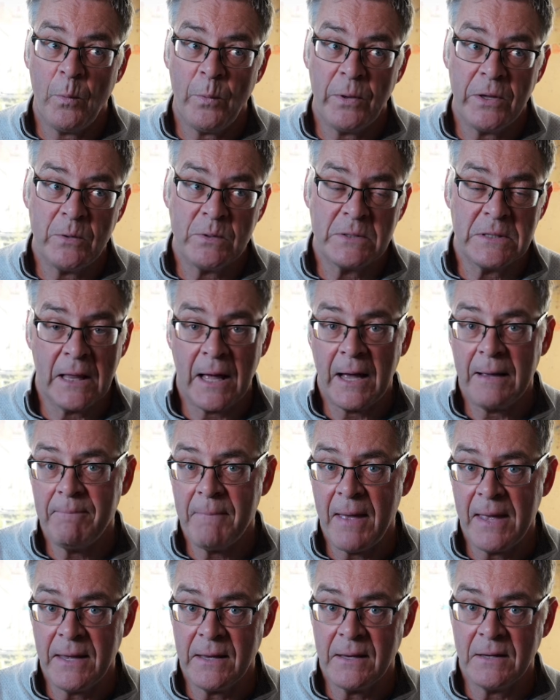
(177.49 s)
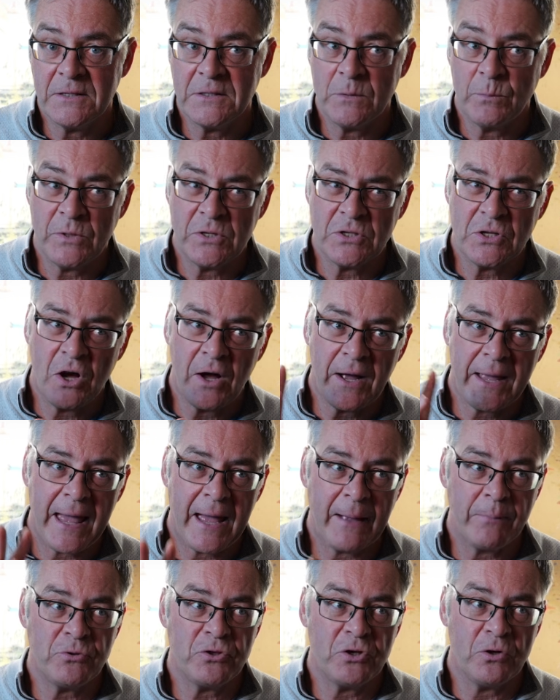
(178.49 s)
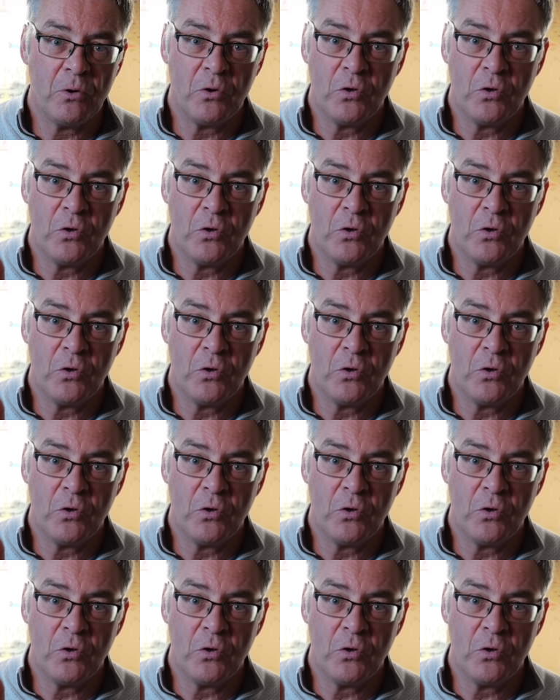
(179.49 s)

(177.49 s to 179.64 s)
we use line makers and we start capturing